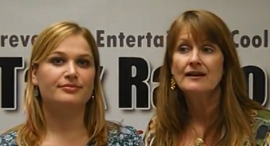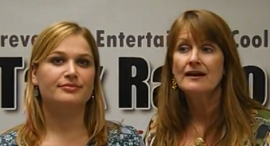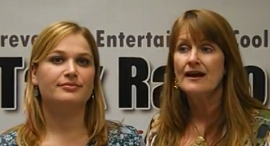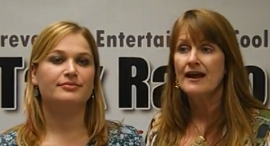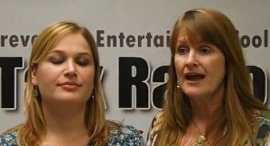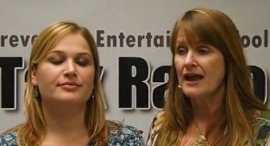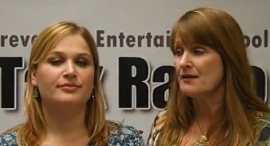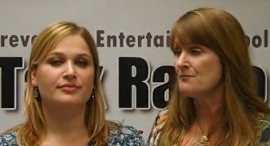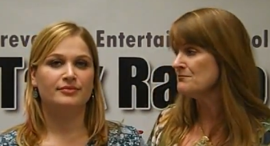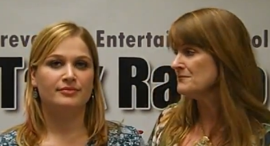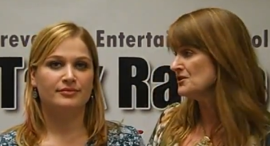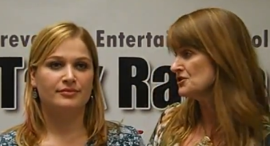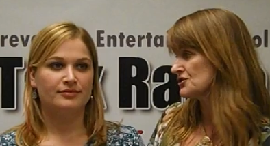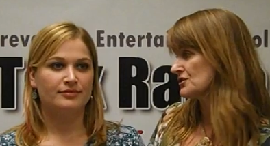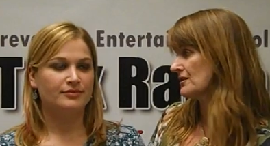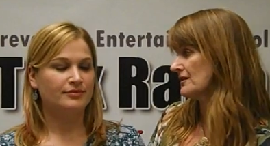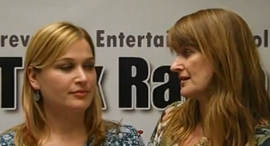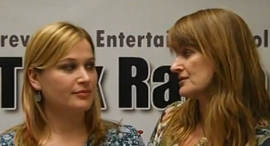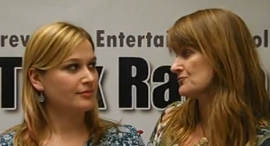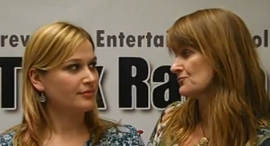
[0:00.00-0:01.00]
Speaker 1: And Mischa
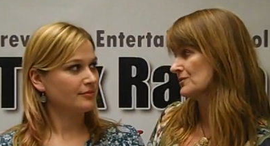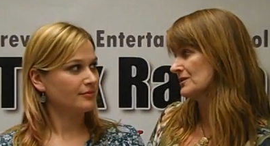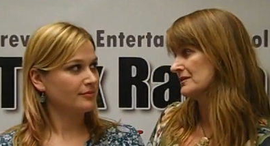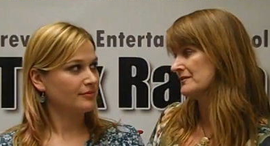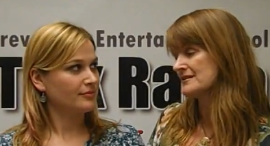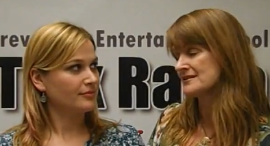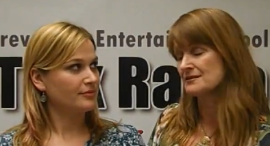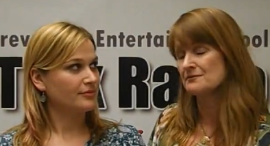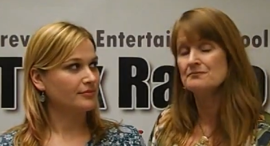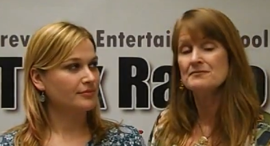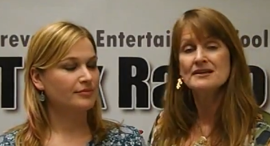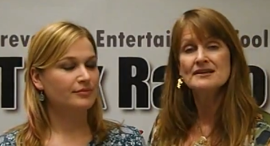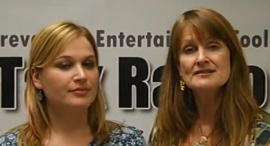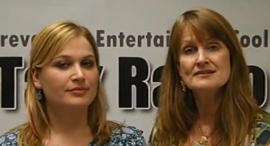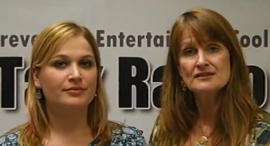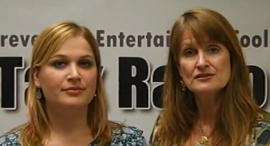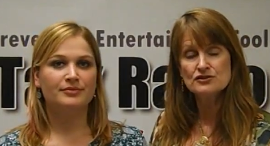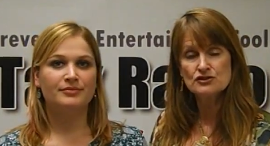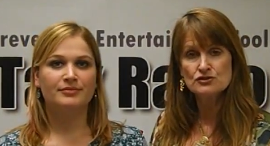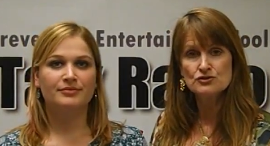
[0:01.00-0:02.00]
has written this amazing
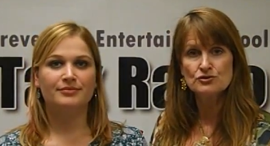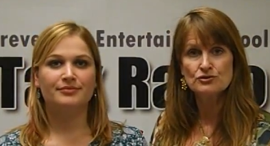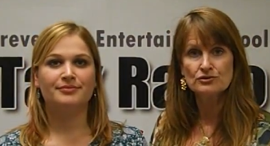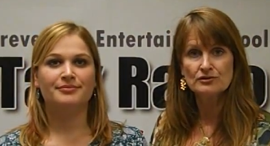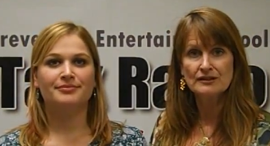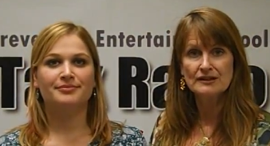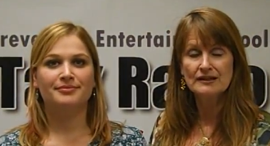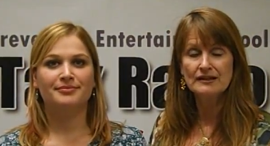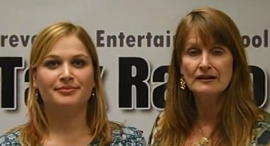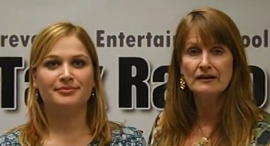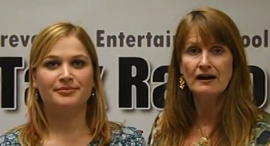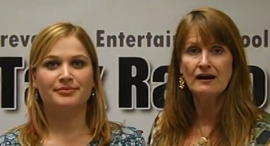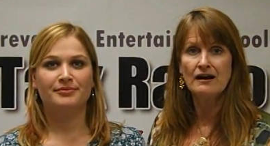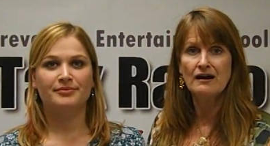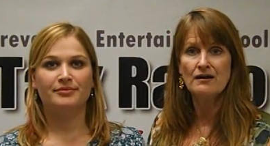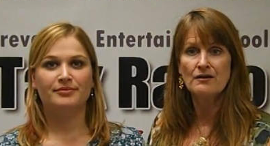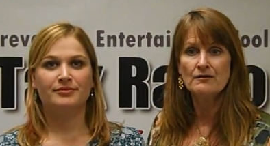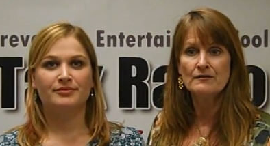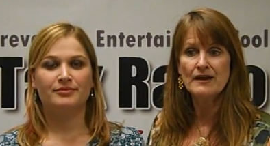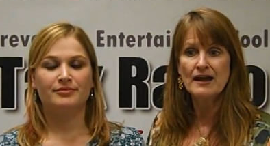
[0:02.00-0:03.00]
story,
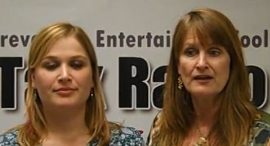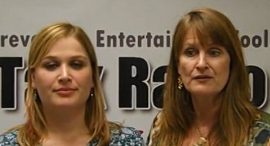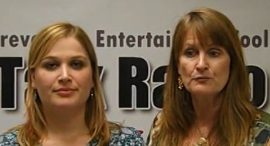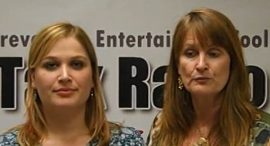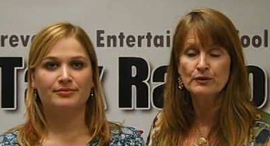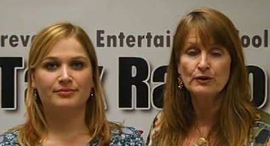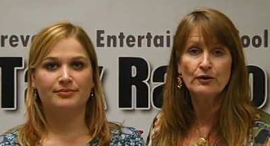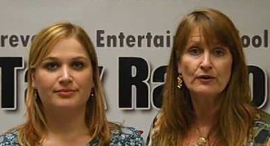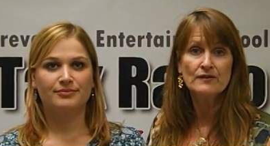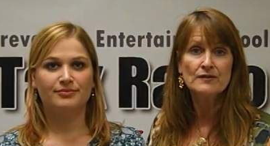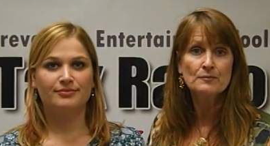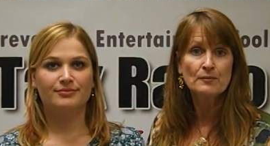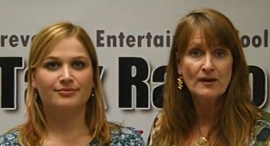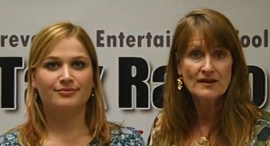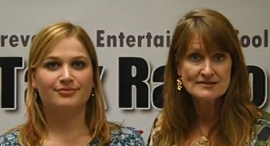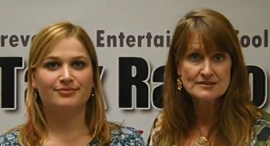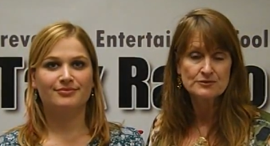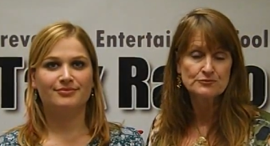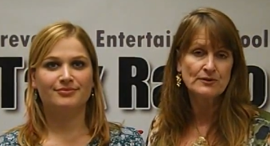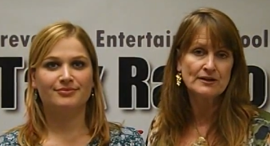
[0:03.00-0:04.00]
uh, and we are in the
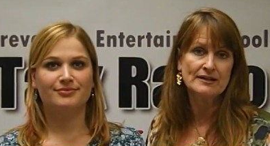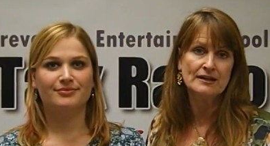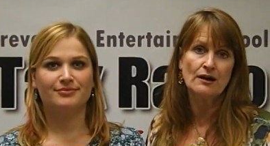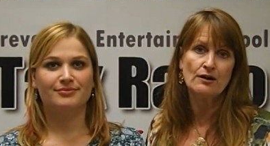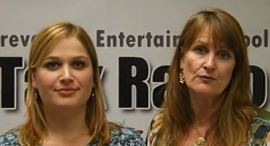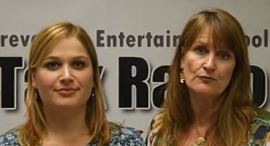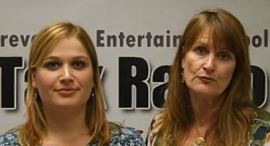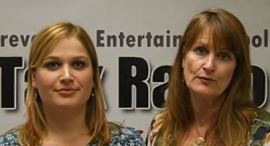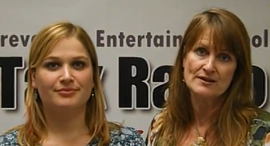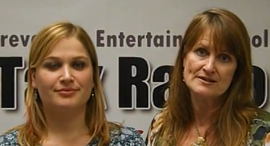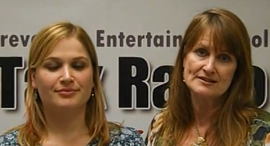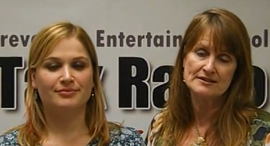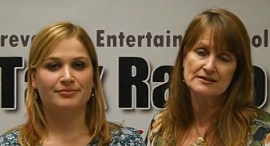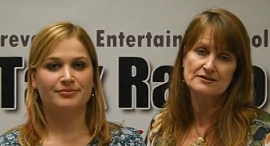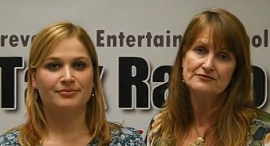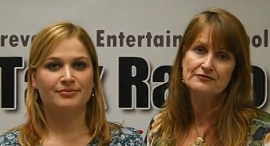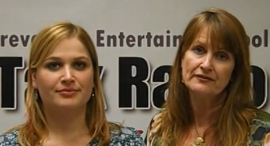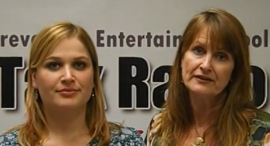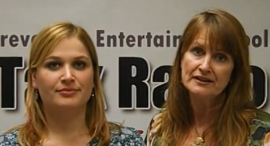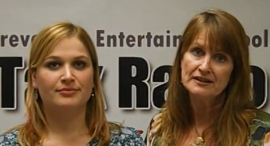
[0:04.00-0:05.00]
process right now of raising the
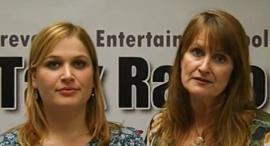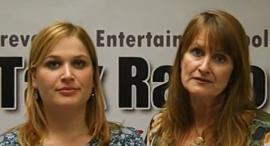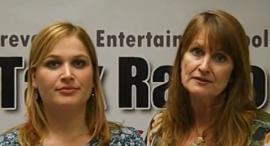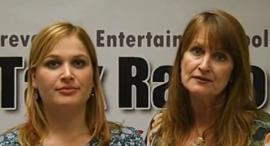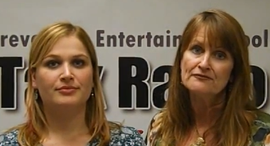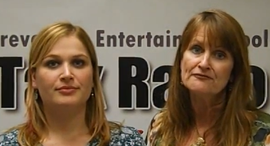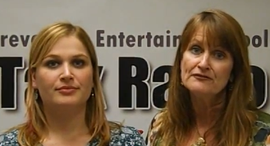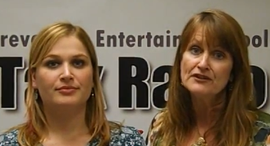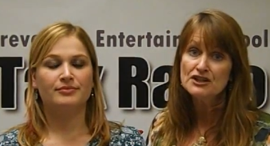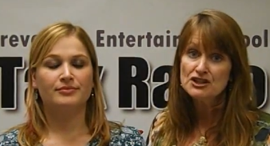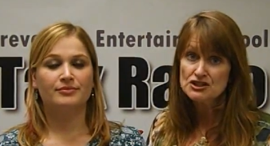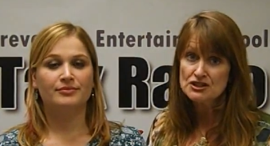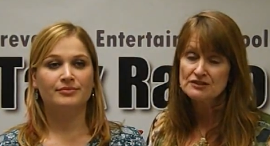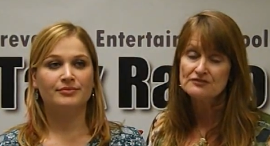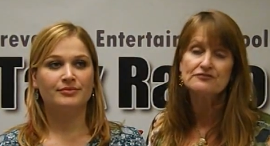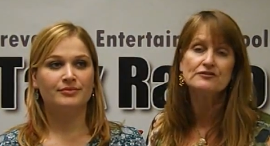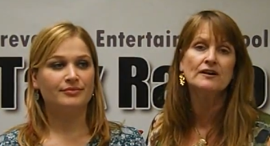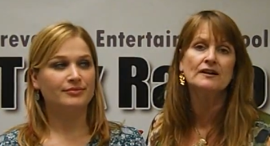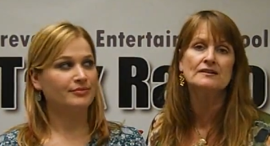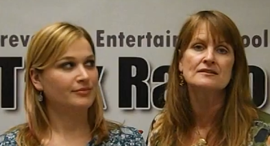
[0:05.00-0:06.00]
fin the finishing
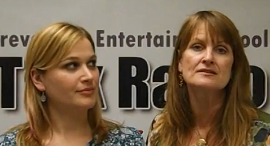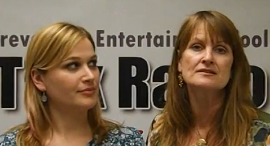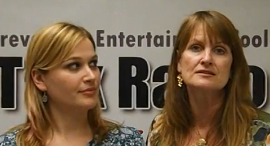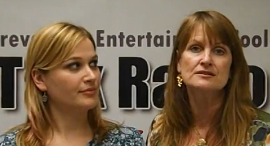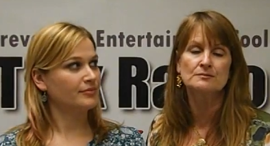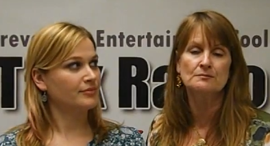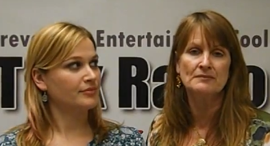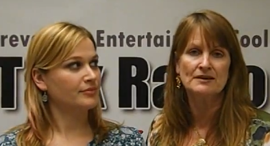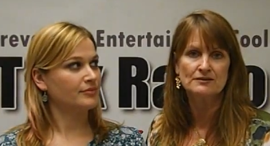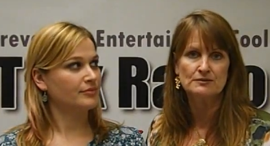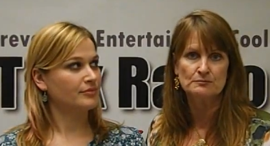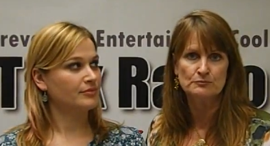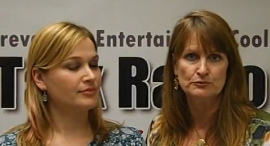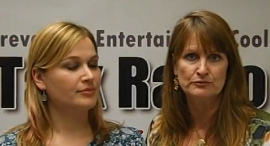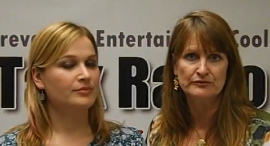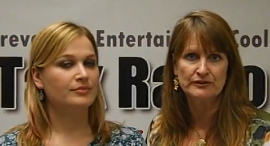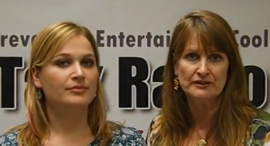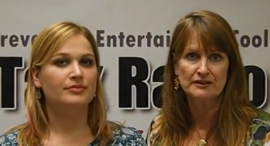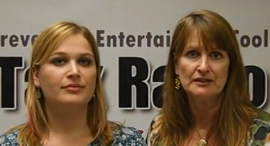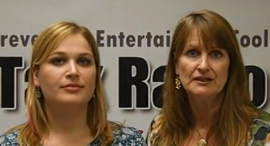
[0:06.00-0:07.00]
funds to make the
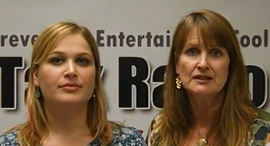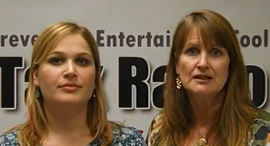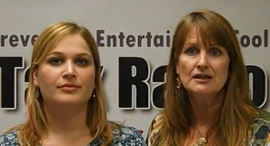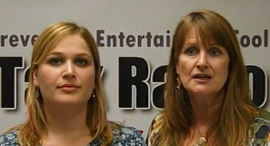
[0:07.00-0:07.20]
movie,